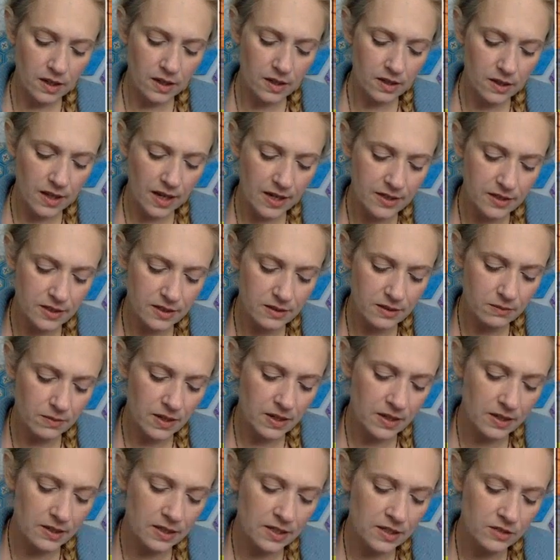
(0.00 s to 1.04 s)
that's when,
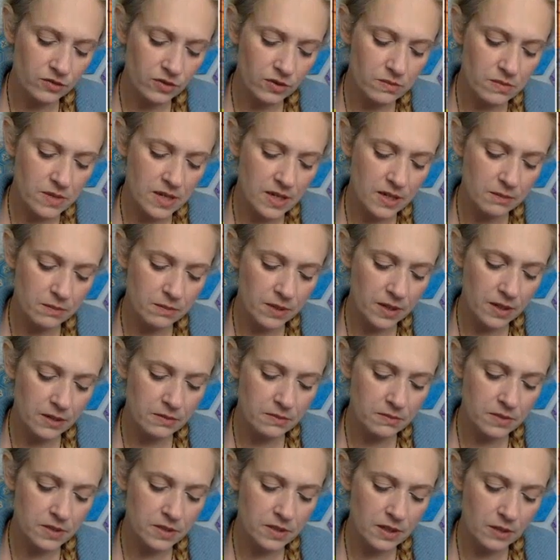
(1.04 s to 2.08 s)
at least for me,
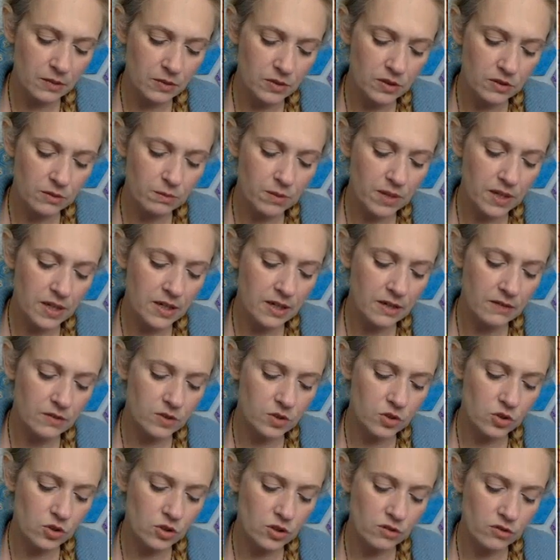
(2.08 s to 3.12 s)
that was the beginning of the
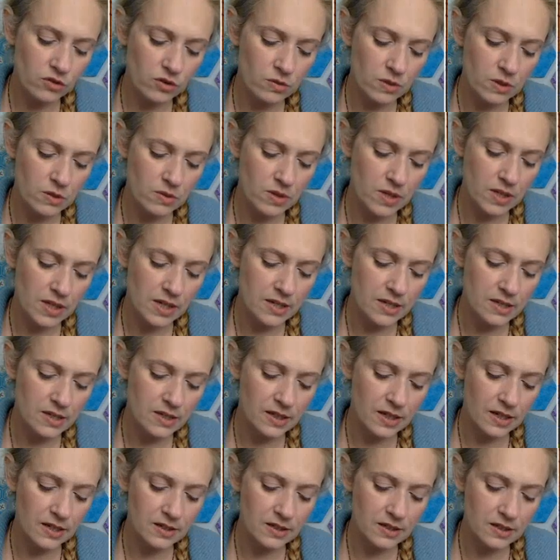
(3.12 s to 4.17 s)
journey for me, realizing
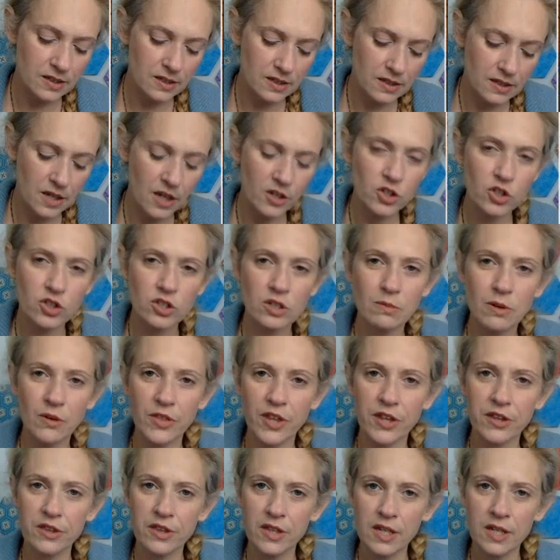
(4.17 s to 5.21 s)
that it's not just about
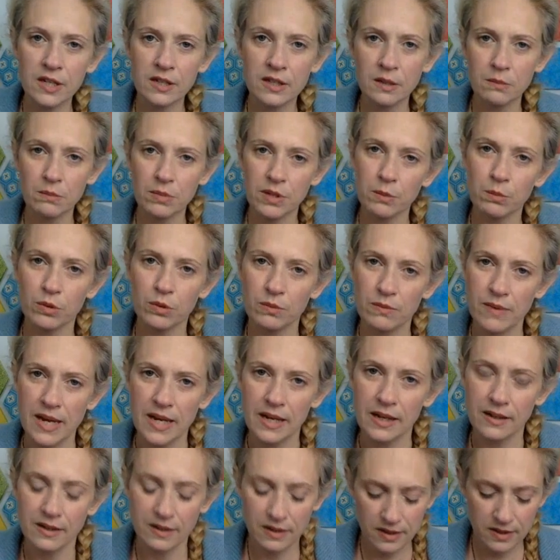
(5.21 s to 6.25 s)
the thing that people
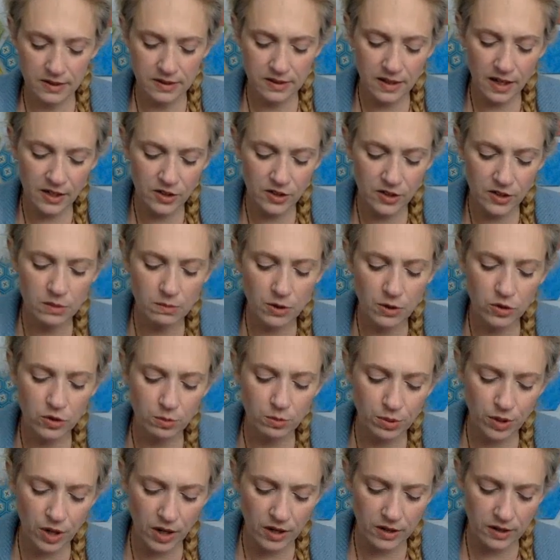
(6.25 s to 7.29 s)
make. It's not just about the
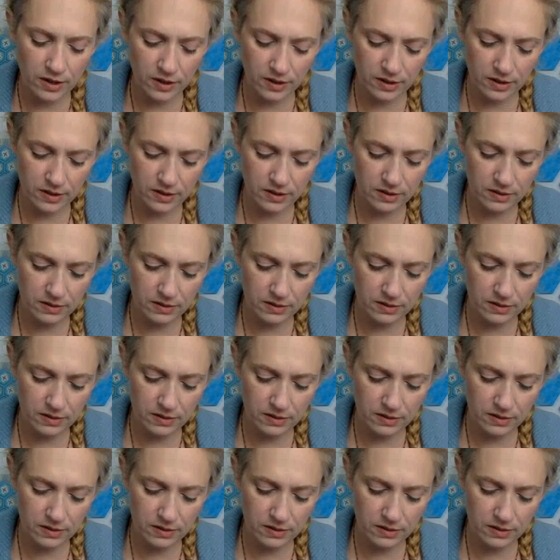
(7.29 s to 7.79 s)
product.